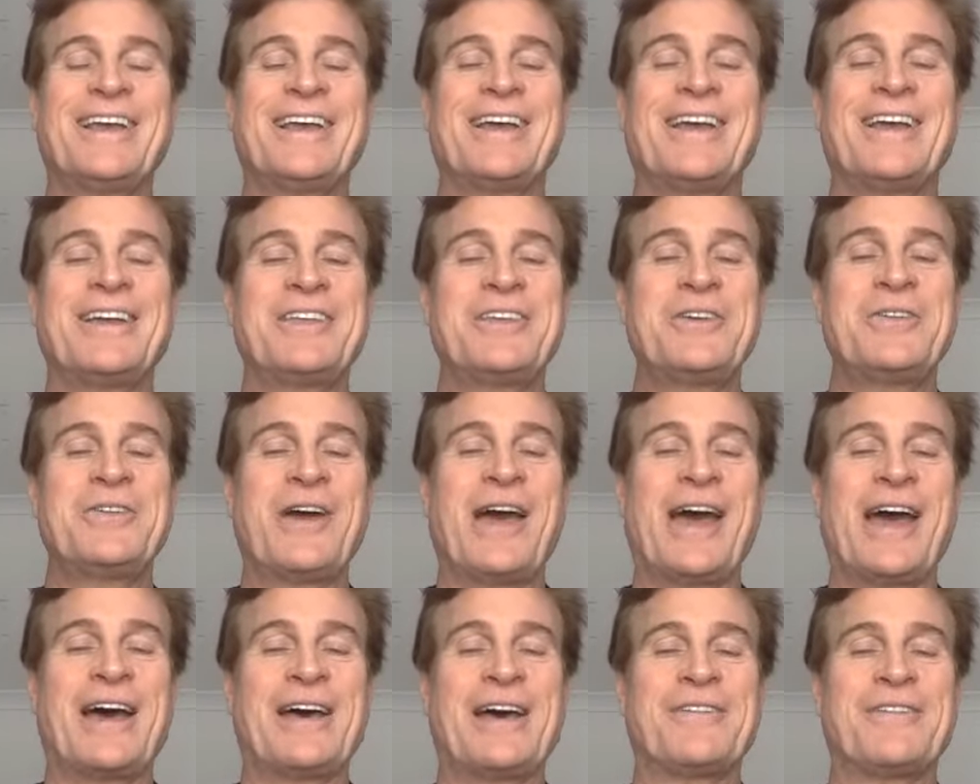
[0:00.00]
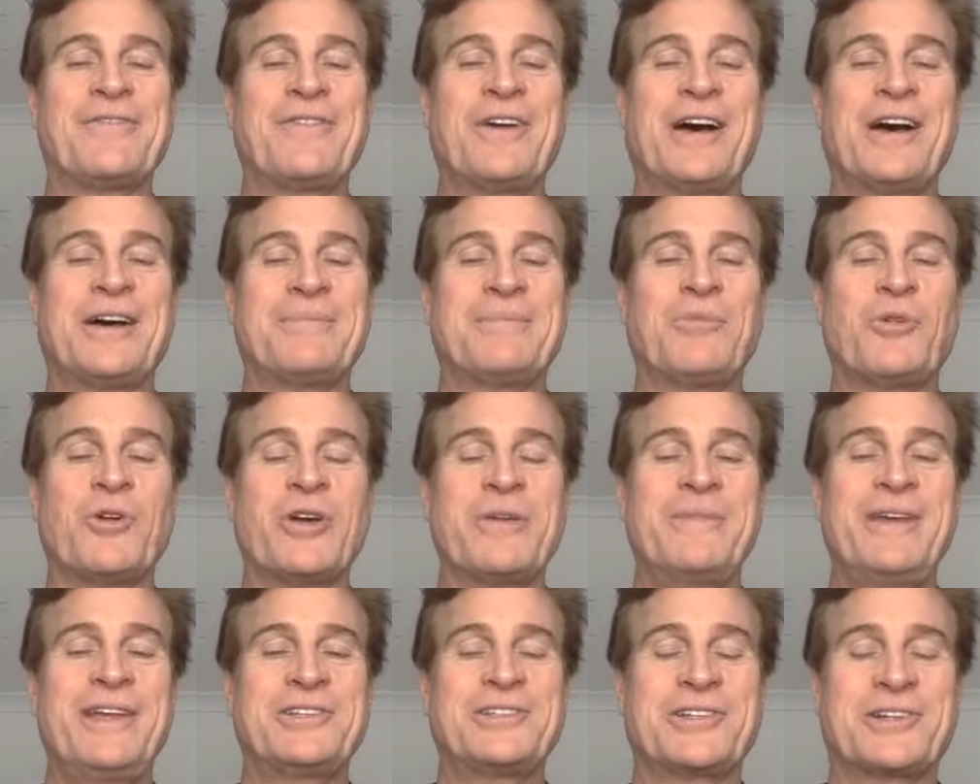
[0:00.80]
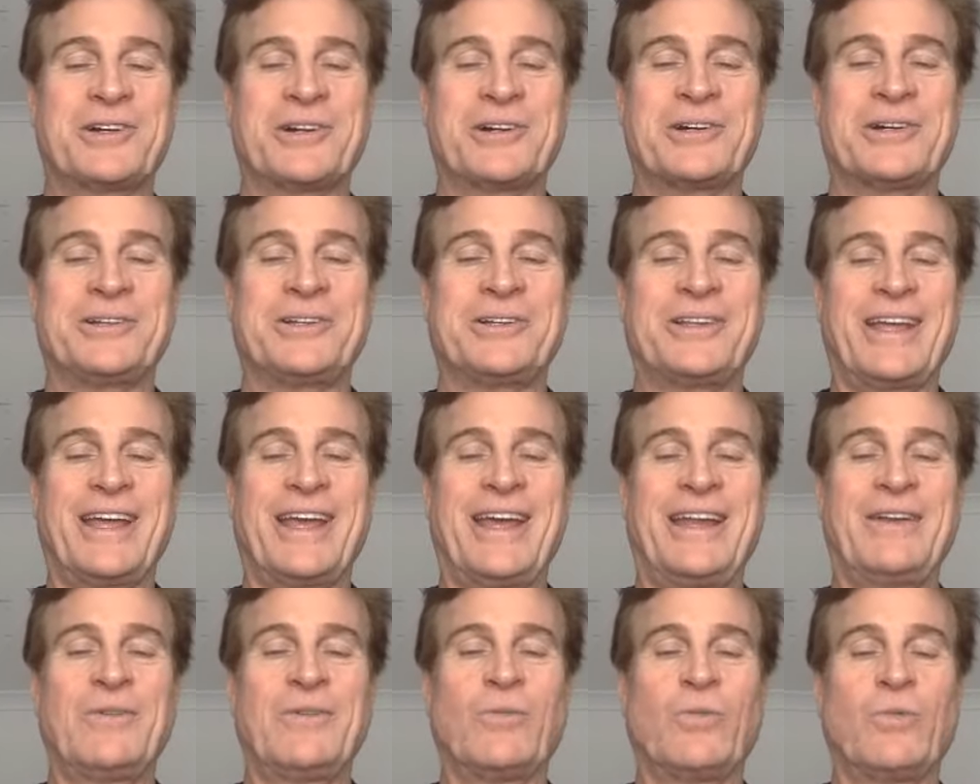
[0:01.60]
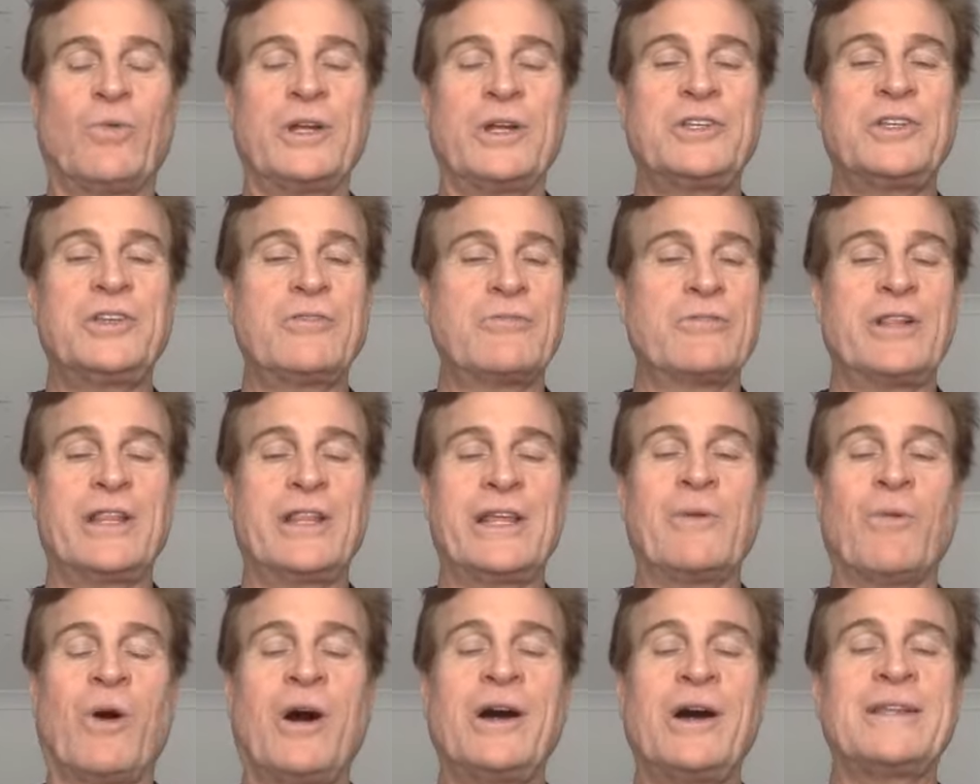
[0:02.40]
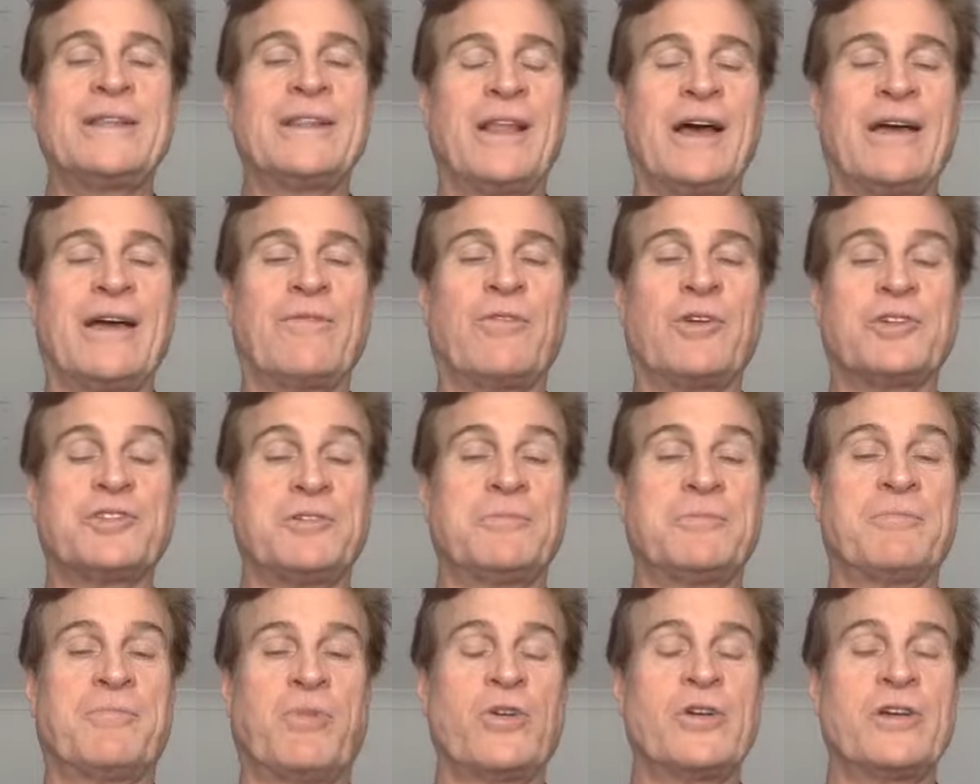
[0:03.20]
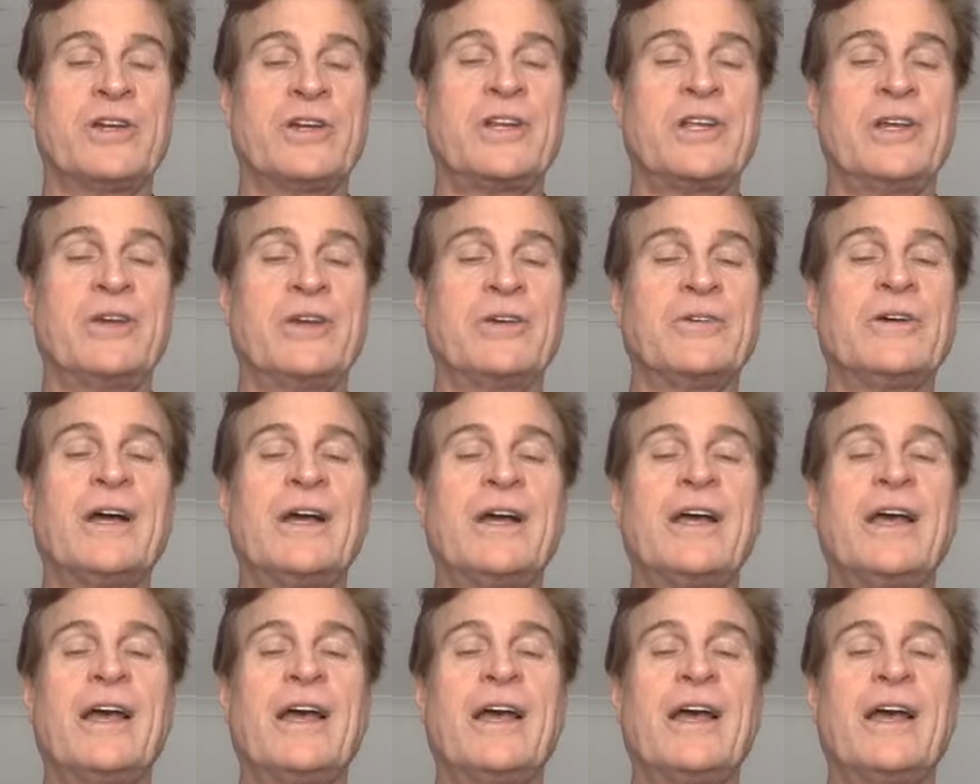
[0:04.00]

and you have a boy meets girl, and what do you really want in life? What's important to you?